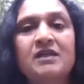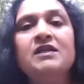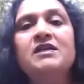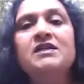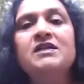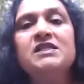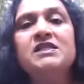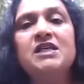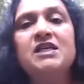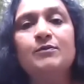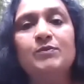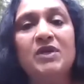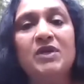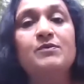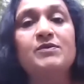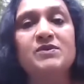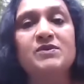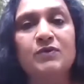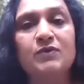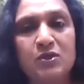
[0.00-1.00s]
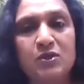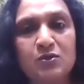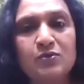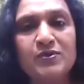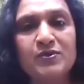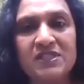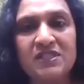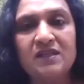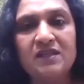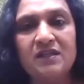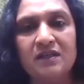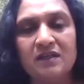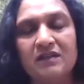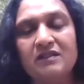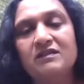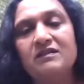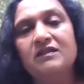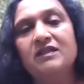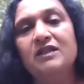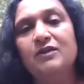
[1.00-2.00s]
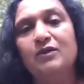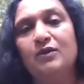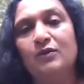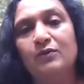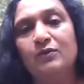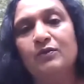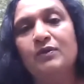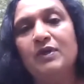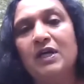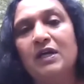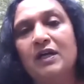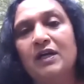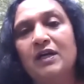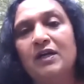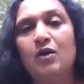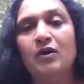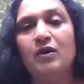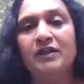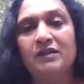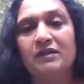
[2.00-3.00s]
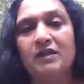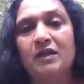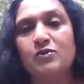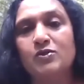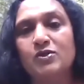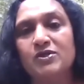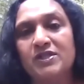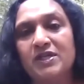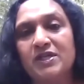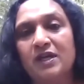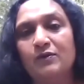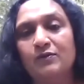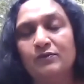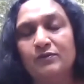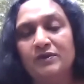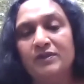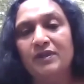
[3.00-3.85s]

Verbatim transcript: Sometimes we do see it, you know, uh, on an ultrasound,